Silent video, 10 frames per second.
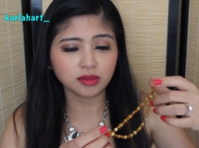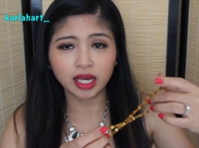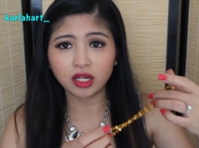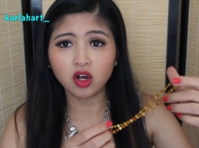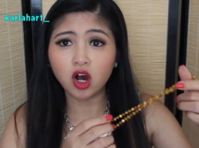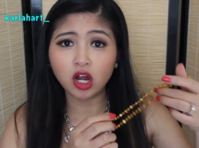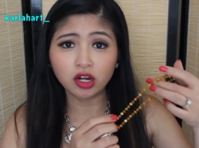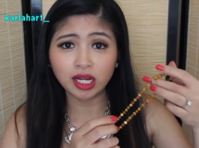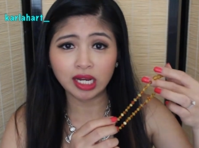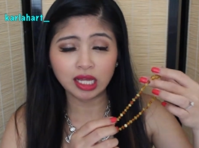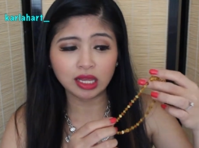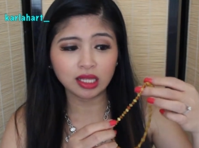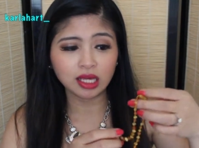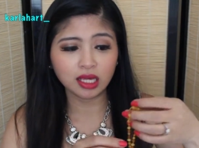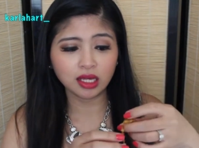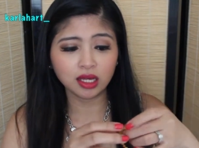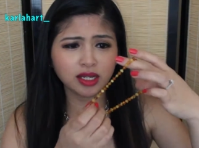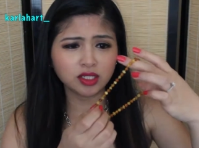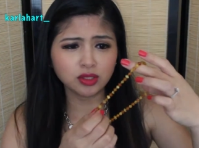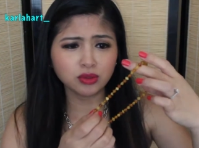get caught on anything.
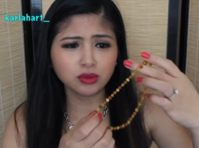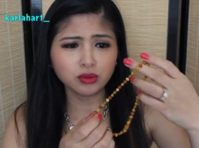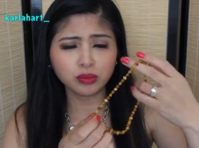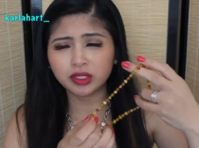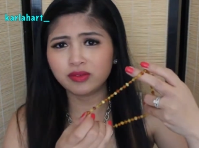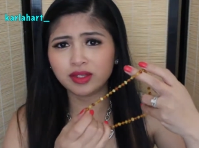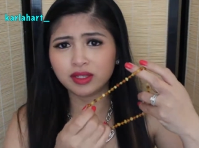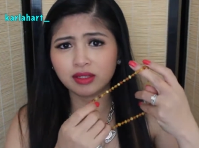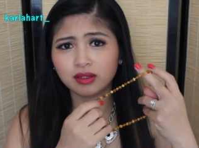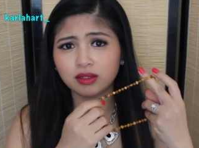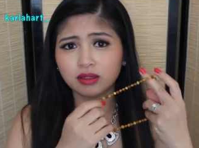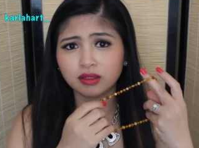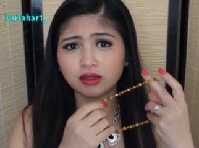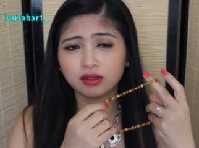I do believe that the